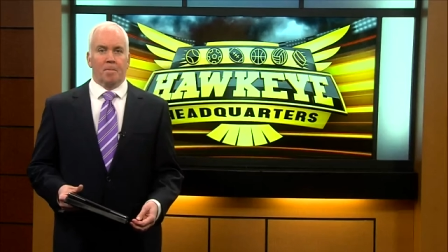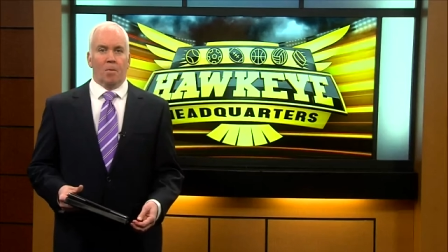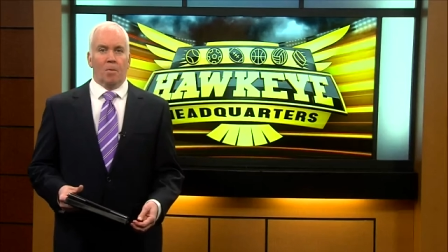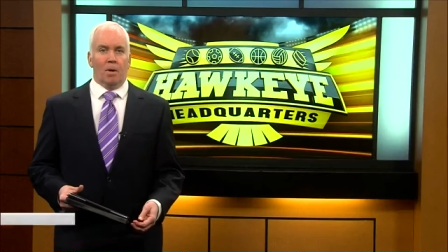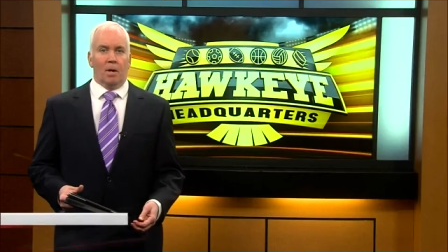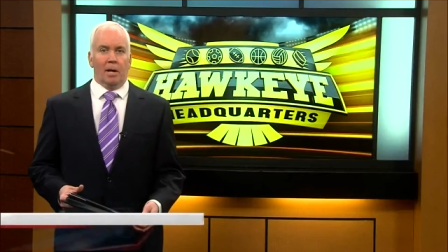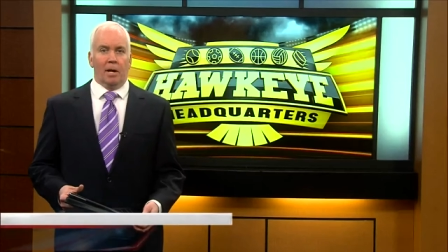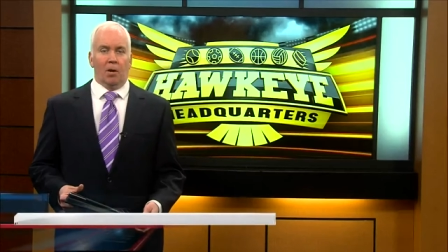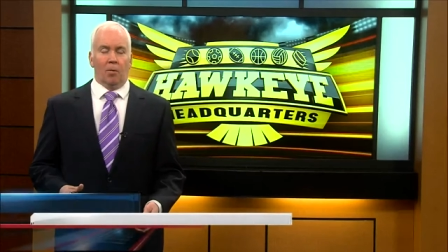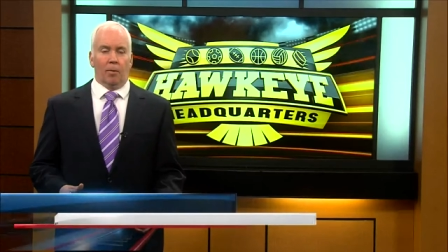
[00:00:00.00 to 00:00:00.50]

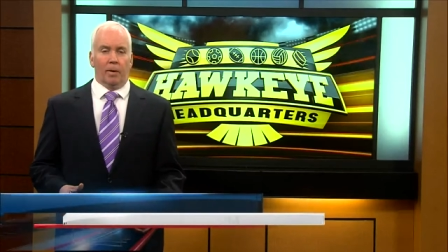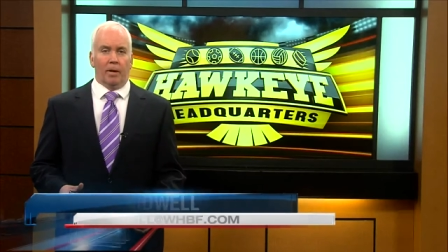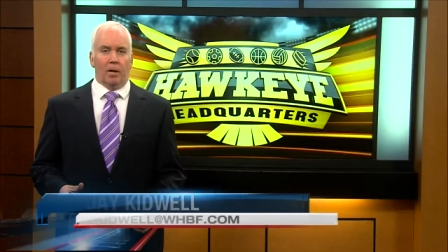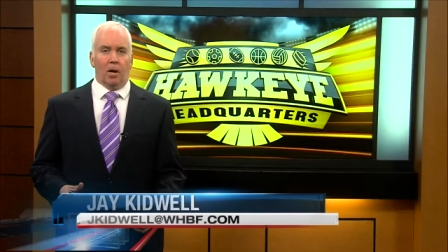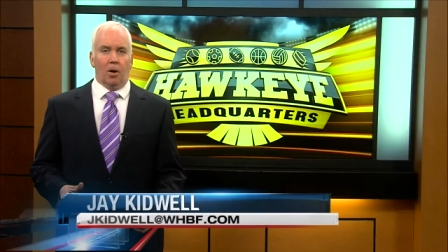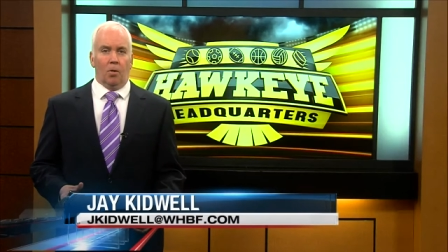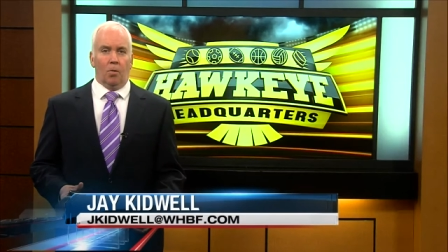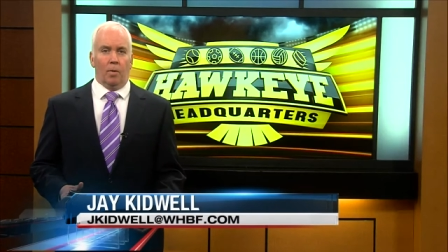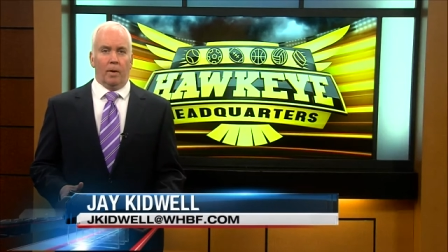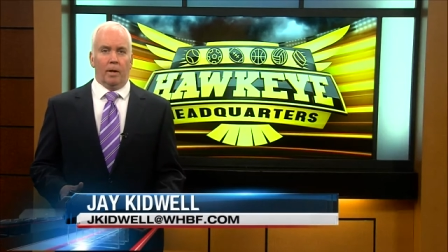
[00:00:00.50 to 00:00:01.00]
Well, here
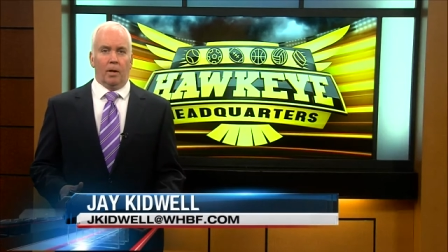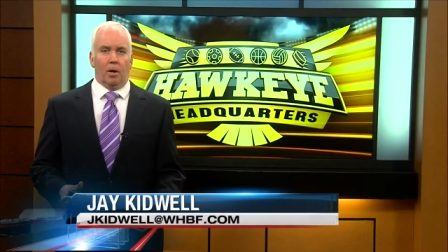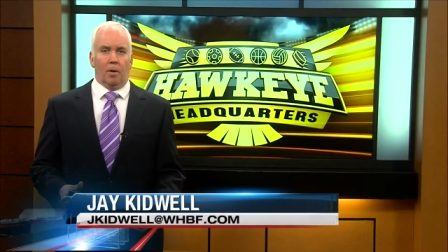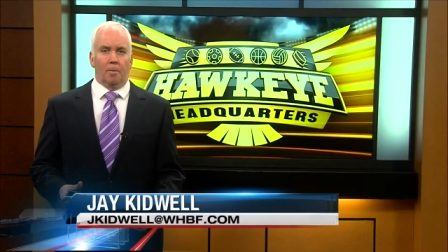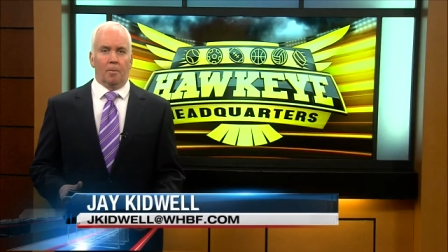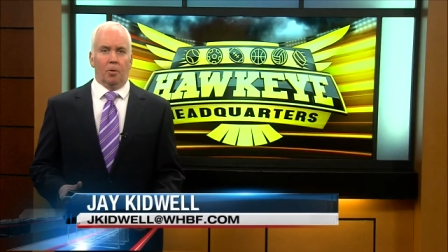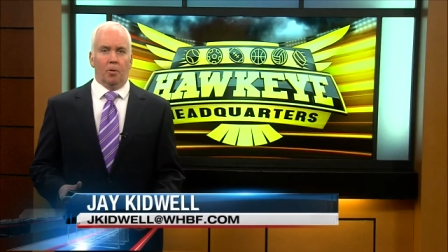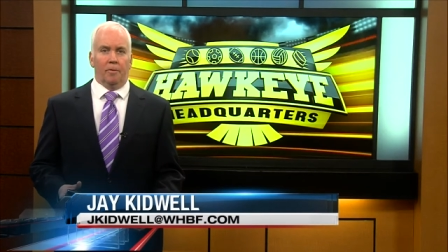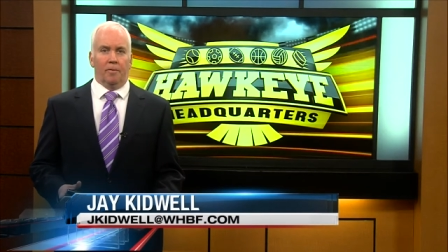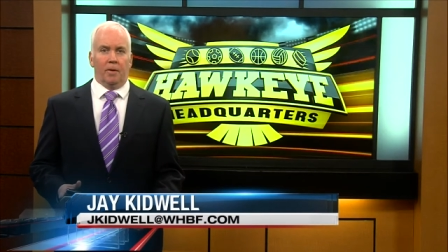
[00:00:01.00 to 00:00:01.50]
we go. We
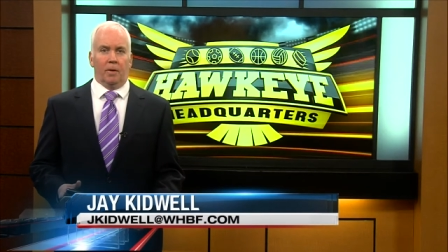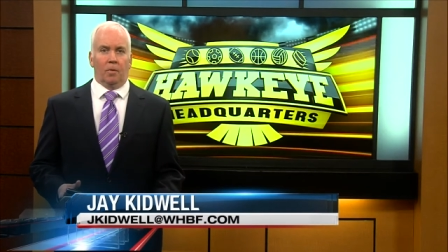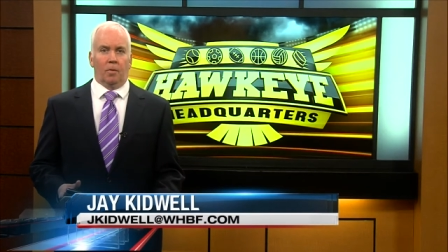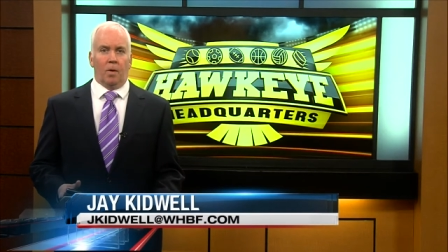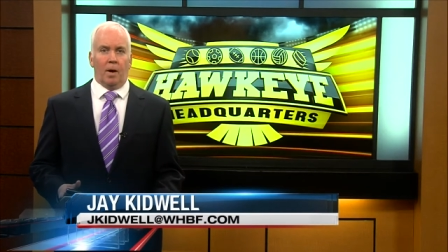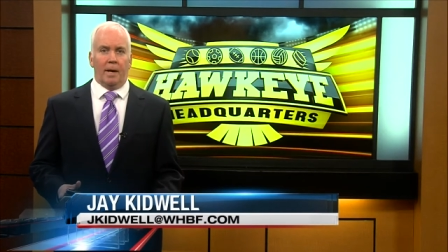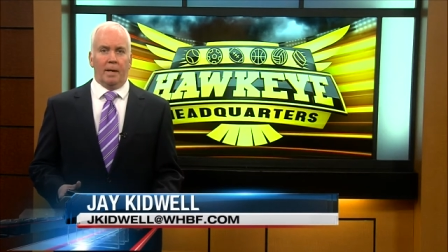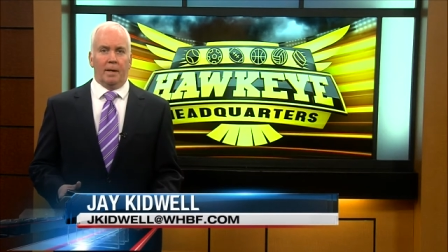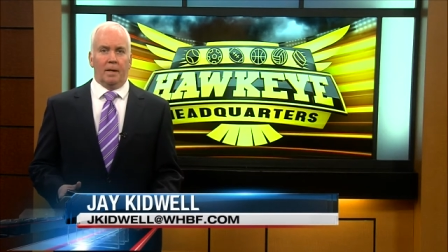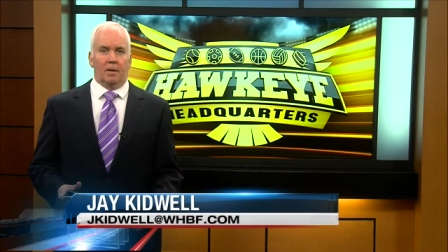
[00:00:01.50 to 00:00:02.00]
are
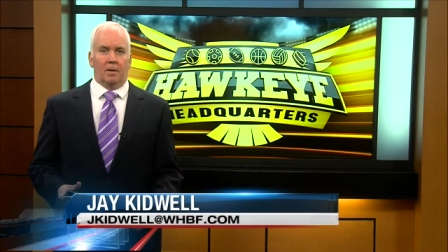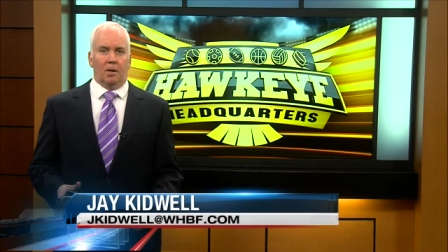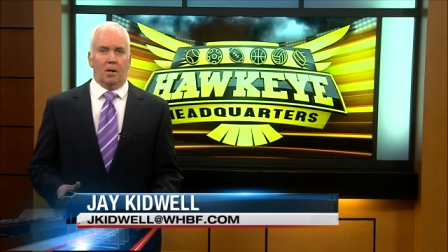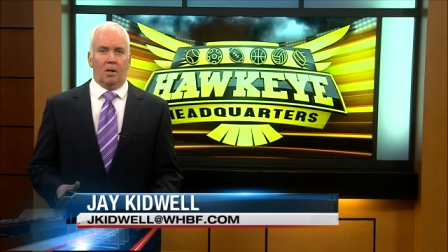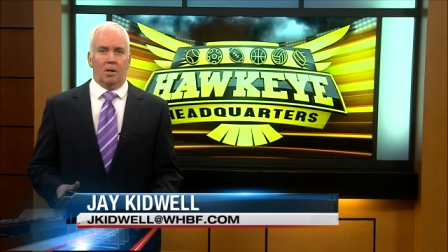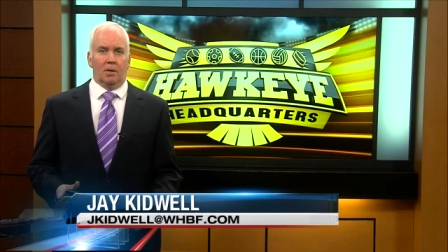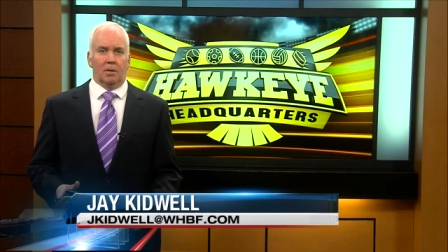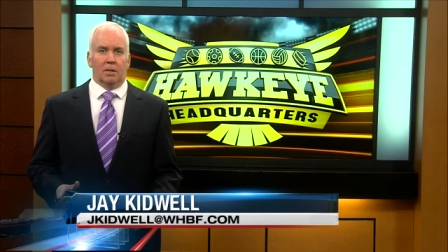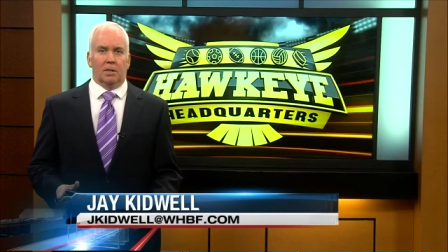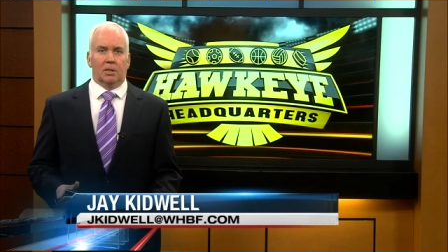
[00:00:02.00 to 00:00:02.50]
moving right
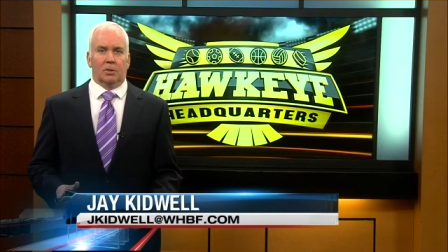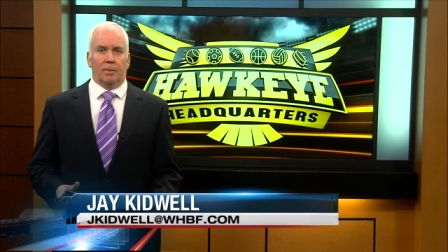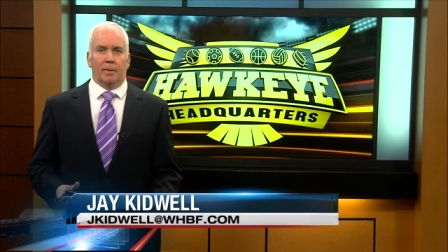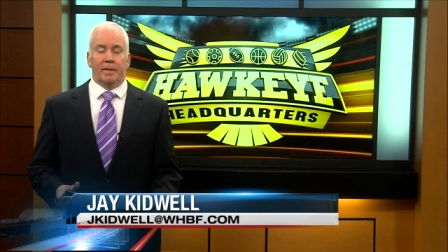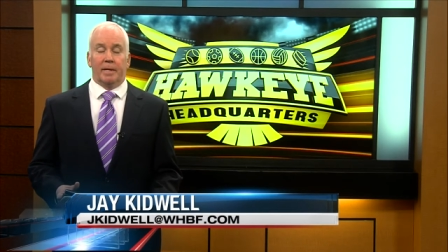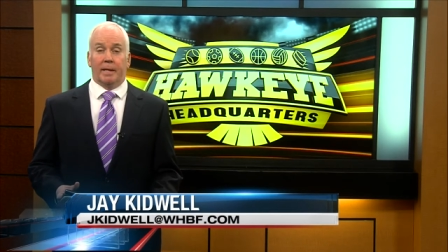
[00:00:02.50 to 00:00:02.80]
along as